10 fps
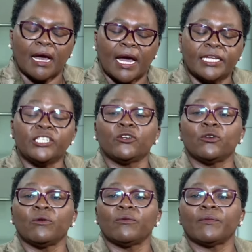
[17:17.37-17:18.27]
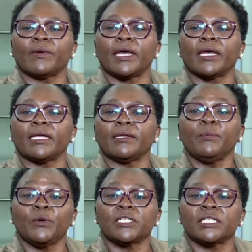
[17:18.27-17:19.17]
additional
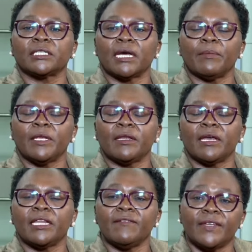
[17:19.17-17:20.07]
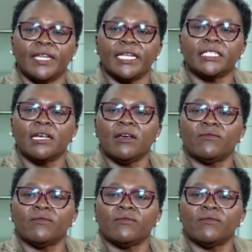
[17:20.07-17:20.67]
dividends